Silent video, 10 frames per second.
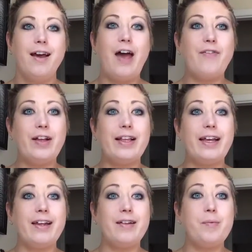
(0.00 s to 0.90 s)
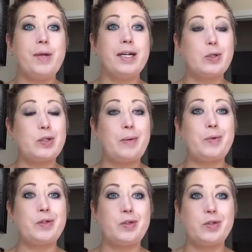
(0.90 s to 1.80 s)
I feel like because our
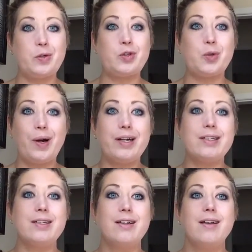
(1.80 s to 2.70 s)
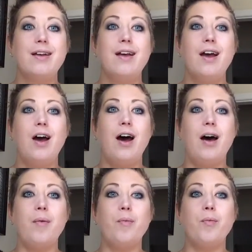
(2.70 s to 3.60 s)
summers are so short,
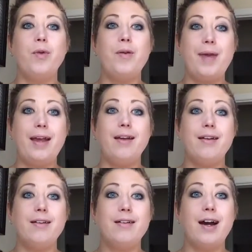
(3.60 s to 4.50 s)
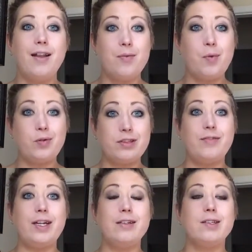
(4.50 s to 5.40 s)
we make kind of the most of
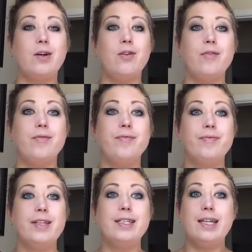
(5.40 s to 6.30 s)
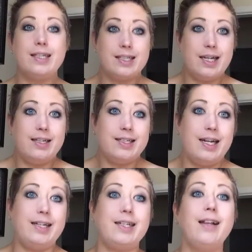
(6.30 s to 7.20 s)
it. So it's
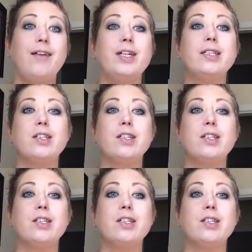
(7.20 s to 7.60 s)
nice. I love it.